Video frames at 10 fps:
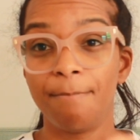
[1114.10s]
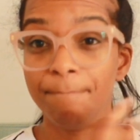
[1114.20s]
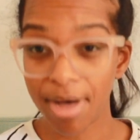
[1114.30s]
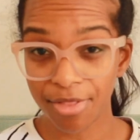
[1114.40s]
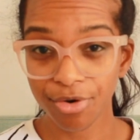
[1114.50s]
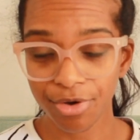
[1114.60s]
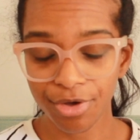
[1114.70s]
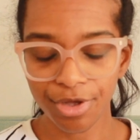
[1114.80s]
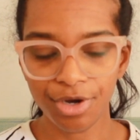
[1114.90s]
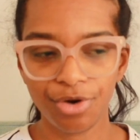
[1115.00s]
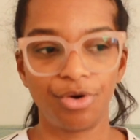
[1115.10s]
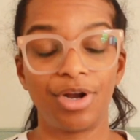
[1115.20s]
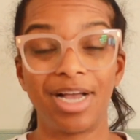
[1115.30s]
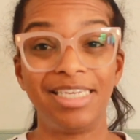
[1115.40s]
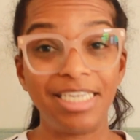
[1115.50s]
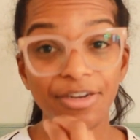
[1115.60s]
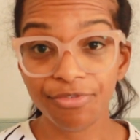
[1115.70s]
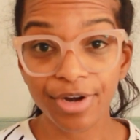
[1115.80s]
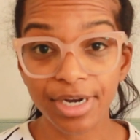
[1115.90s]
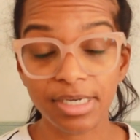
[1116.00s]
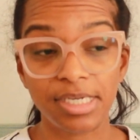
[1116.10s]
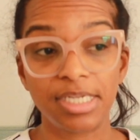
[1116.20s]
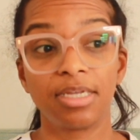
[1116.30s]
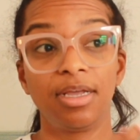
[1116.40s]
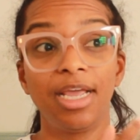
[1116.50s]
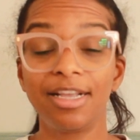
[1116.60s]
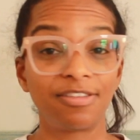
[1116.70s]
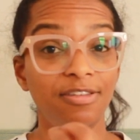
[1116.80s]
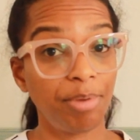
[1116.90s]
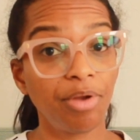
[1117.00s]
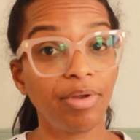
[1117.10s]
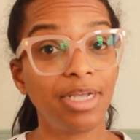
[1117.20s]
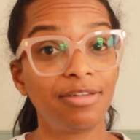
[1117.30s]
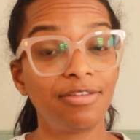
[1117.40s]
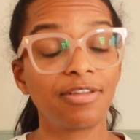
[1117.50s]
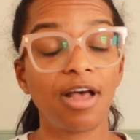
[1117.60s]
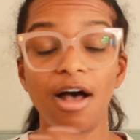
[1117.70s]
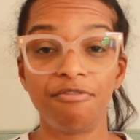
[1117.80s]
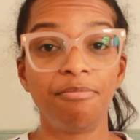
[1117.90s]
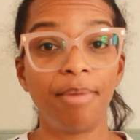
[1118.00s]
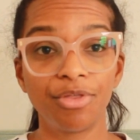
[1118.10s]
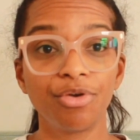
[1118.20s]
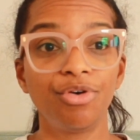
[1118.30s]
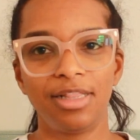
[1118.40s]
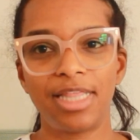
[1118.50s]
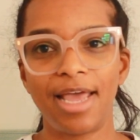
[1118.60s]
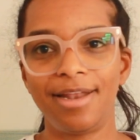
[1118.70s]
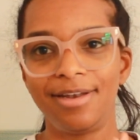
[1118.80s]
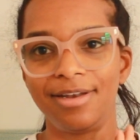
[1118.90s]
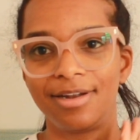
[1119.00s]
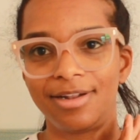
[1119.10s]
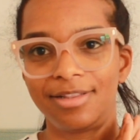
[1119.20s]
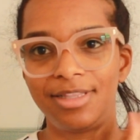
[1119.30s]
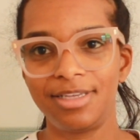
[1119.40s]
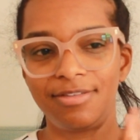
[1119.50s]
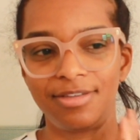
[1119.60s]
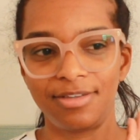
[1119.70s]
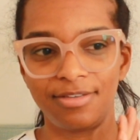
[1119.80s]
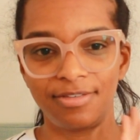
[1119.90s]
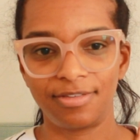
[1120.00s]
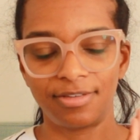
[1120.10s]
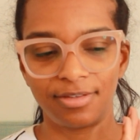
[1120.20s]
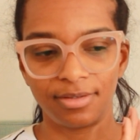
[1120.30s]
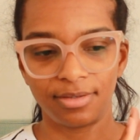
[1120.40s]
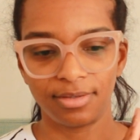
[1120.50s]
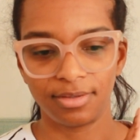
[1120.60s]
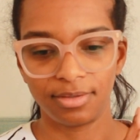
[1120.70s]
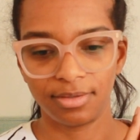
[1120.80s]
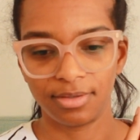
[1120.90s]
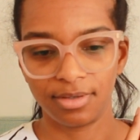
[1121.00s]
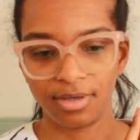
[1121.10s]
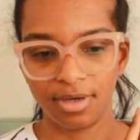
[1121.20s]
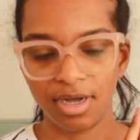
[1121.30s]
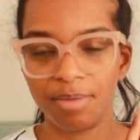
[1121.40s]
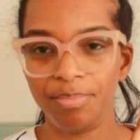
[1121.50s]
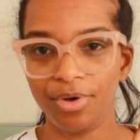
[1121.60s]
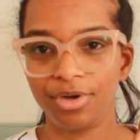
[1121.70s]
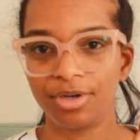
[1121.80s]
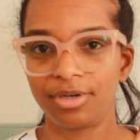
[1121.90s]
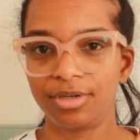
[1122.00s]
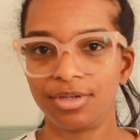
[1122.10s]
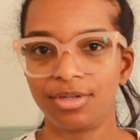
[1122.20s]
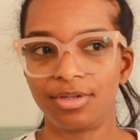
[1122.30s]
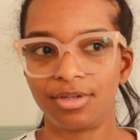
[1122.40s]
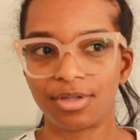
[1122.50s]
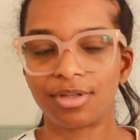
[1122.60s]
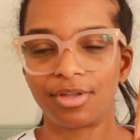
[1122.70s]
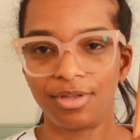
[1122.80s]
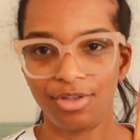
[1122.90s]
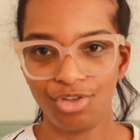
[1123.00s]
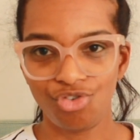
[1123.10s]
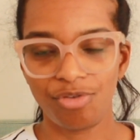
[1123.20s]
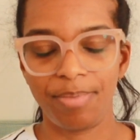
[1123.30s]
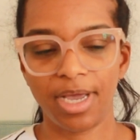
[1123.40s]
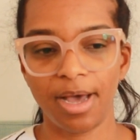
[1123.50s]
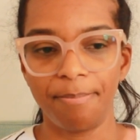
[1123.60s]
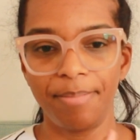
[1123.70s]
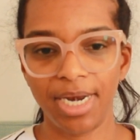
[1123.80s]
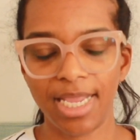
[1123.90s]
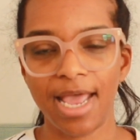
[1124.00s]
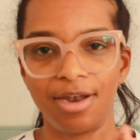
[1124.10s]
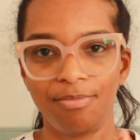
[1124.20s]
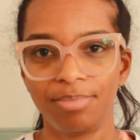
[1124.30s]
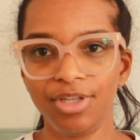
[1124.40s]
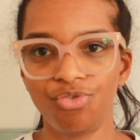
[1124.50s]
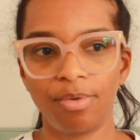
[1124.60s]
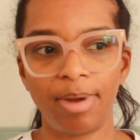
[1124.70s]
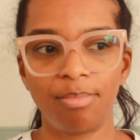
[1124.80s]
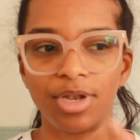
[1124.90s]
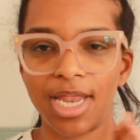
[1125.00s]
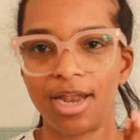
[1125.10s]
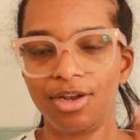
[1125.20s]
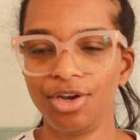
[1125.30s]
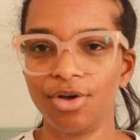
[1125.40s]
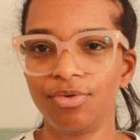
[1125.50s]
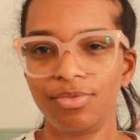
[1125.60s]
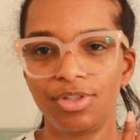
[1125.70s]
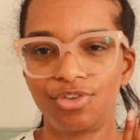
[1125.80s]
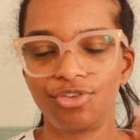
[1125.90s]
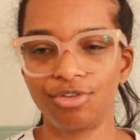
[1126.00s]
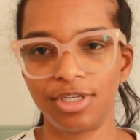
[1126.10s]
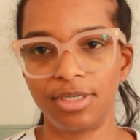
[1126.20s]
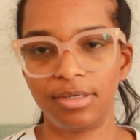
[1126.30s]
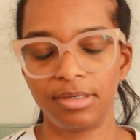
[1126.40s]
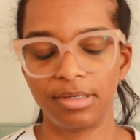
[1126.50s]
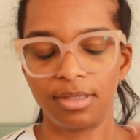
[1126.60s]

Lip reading: motherhood or a different experience of motherhood, then this is a book you should pick up. But again, please remember that, you know, the certain